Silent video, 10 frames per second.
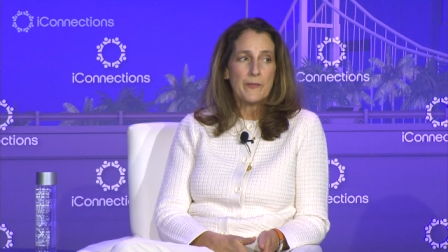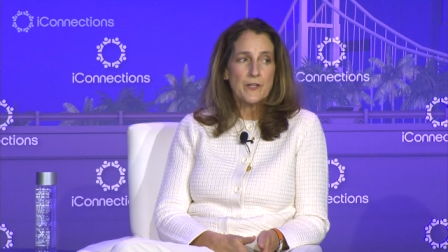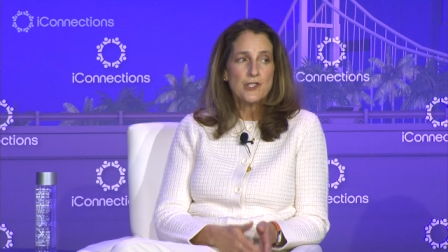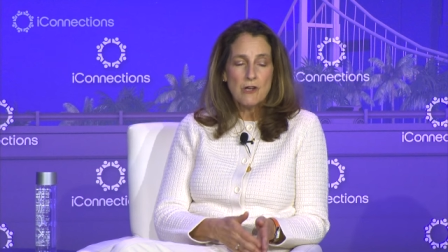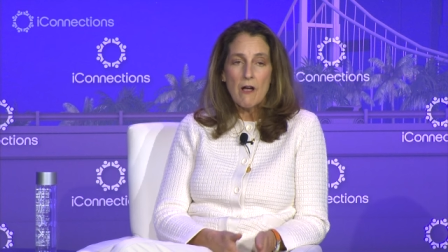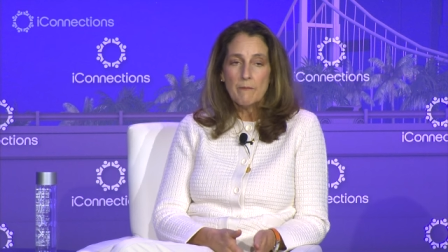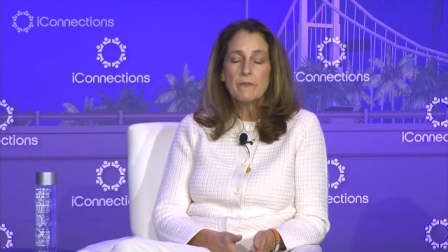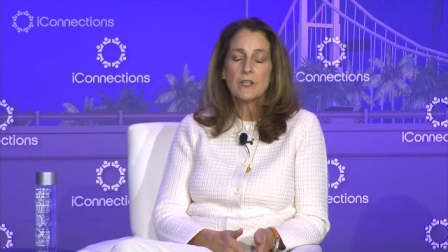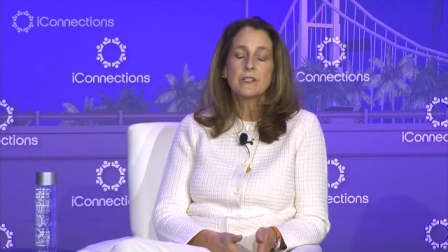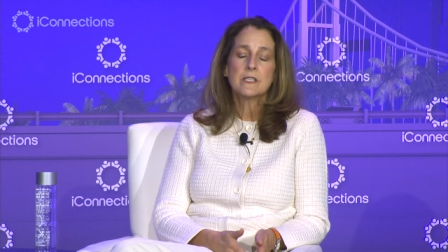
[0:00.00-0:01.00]
But the job
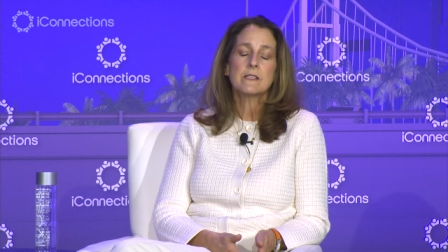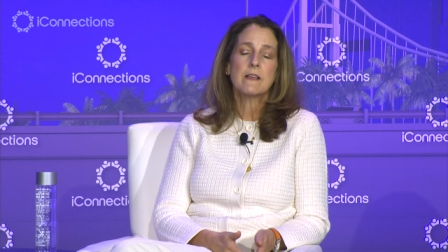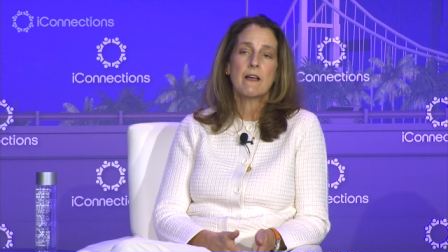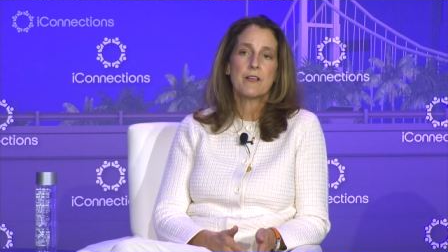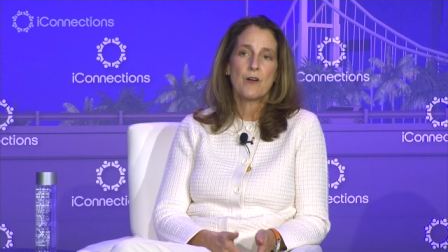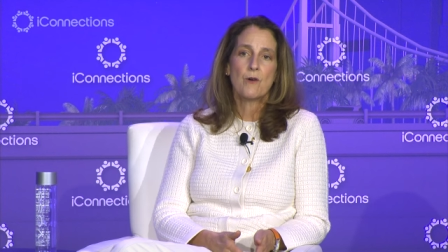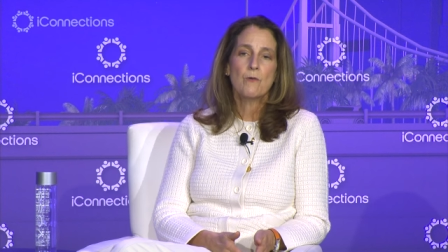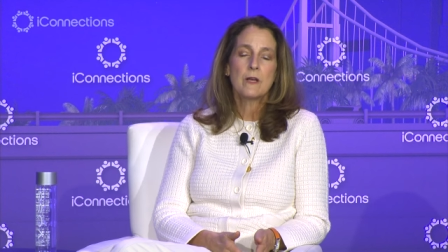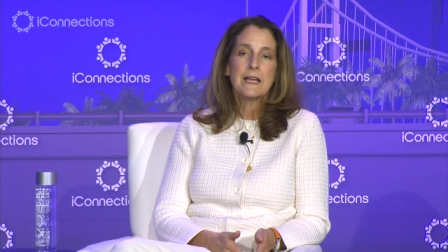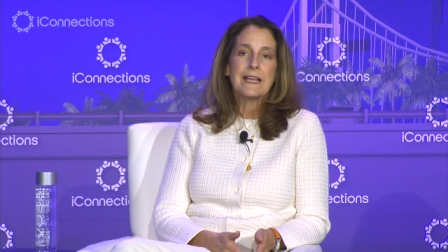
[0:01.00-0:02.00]
of a good
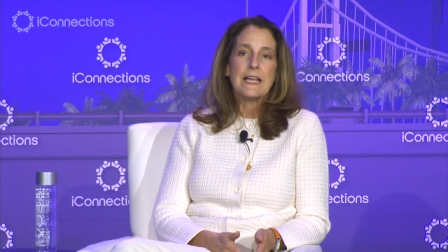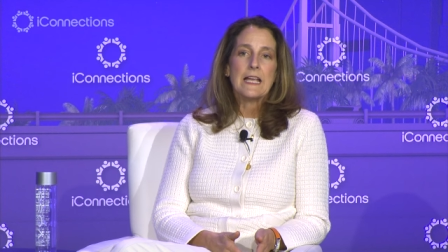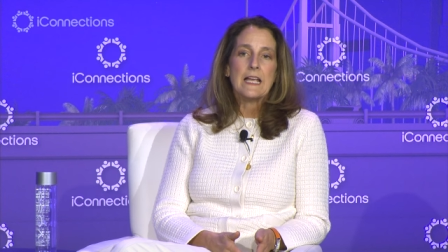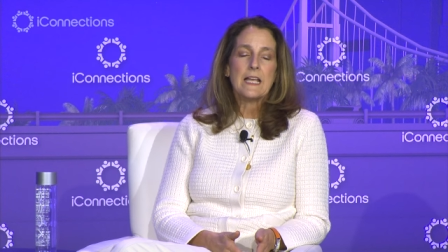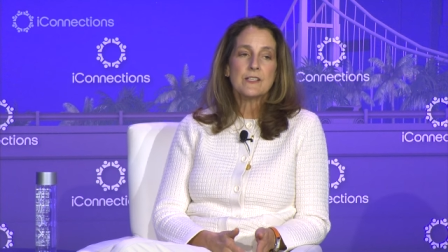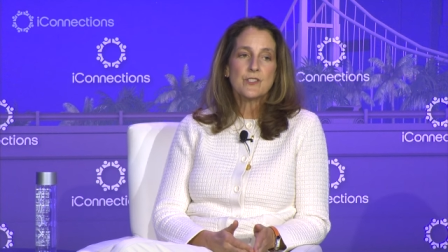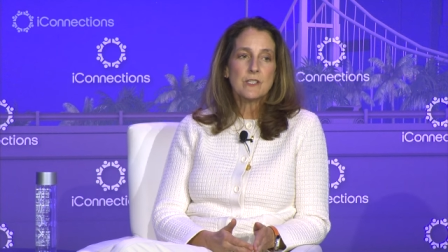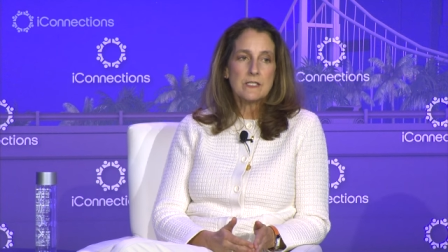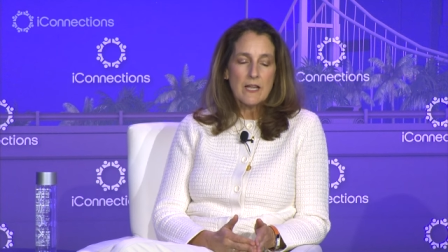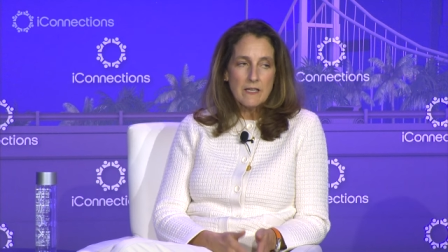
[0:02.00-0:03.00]
CIO is
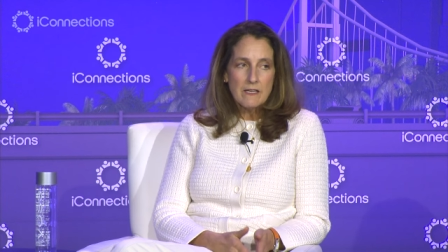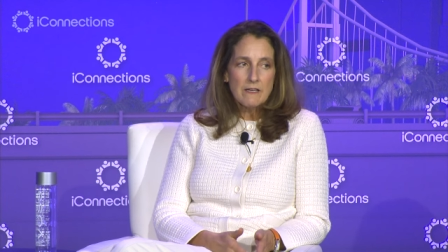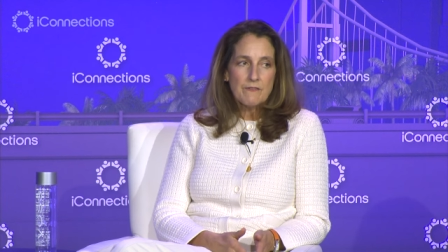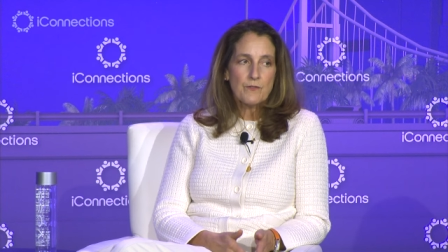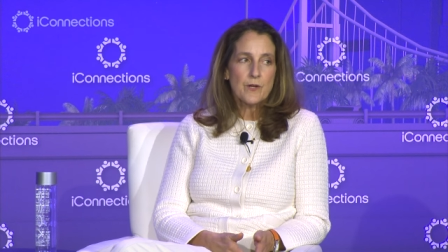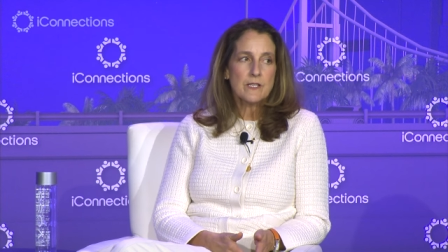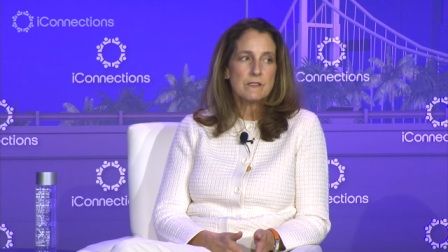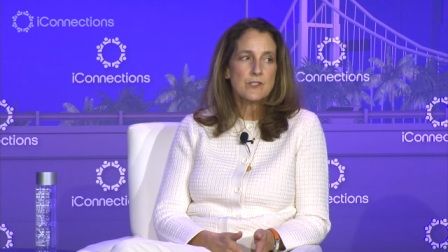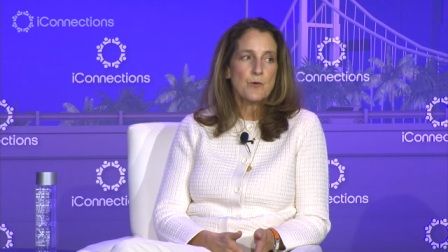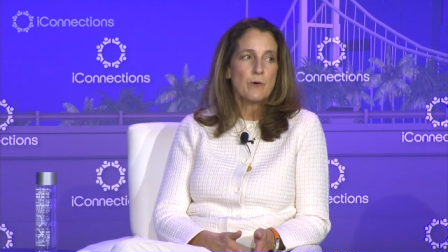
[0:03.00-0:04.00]
to take enough
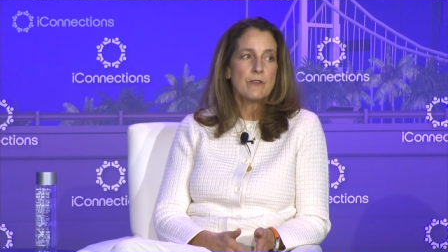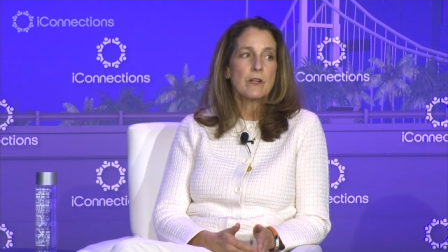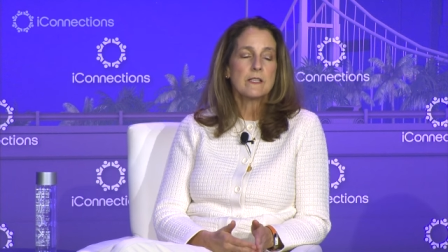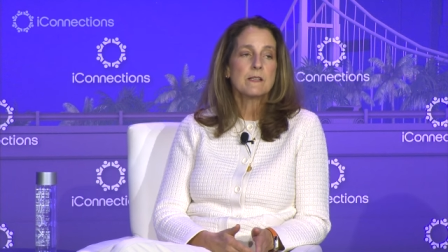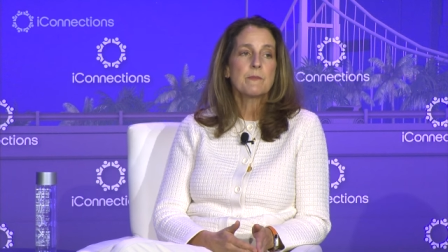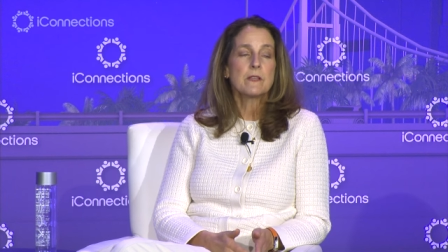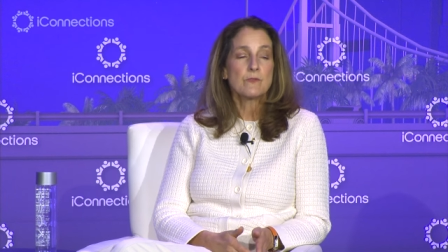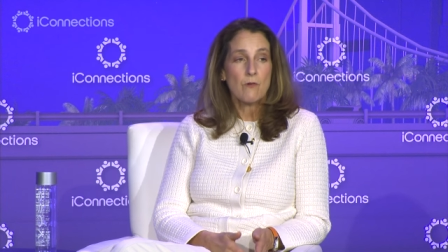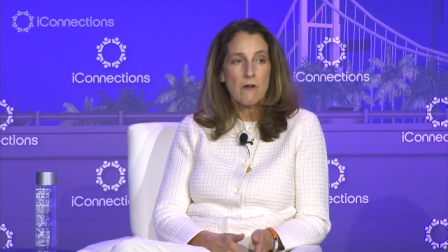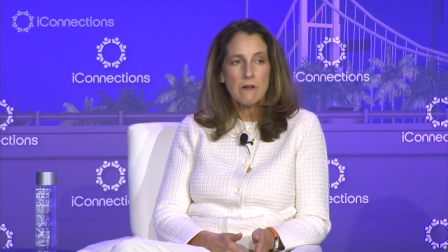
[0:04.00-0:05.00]
risk to where you get some
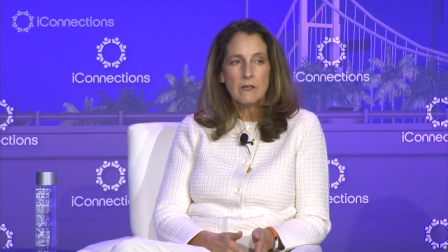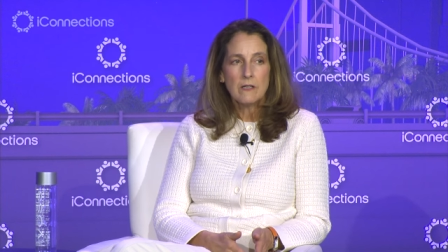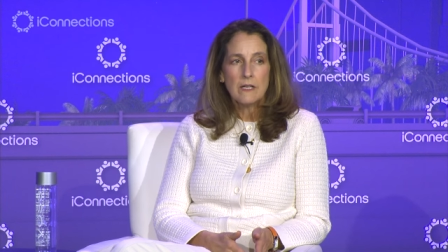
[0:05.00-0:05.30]
things wrong,